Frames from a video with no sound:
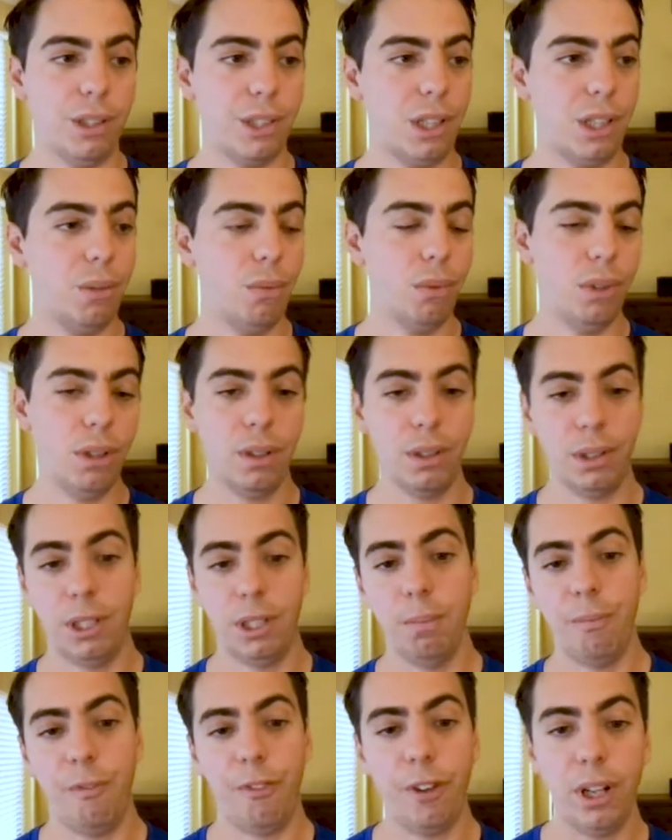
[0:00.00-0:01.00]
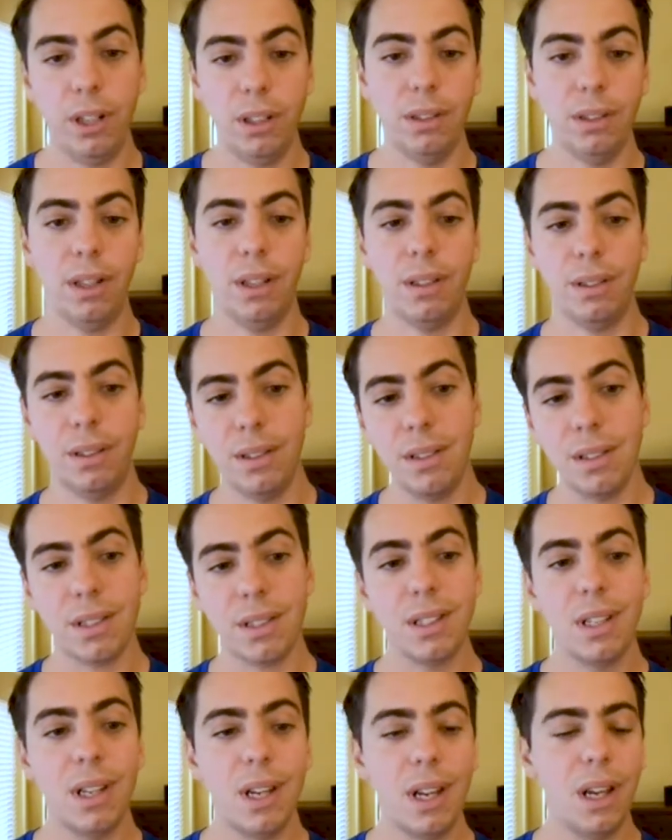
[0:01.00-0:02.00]
And we're going to keep fighting like this
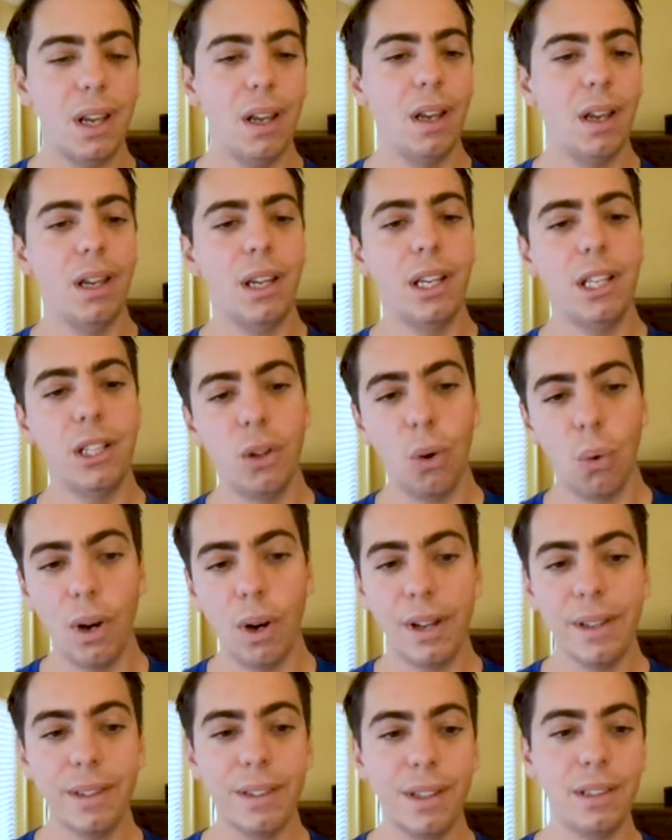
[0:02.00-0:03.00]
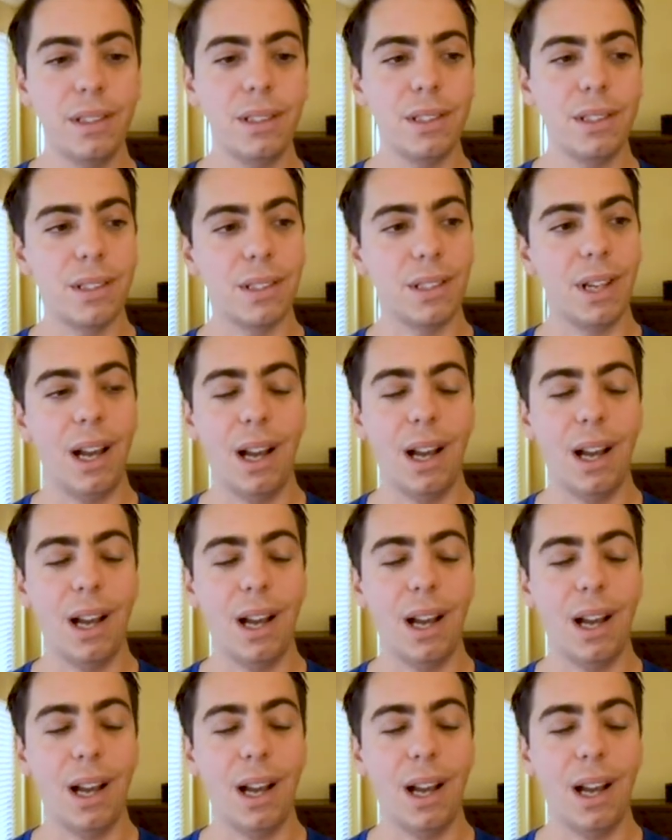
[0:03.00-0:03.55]
in a way that is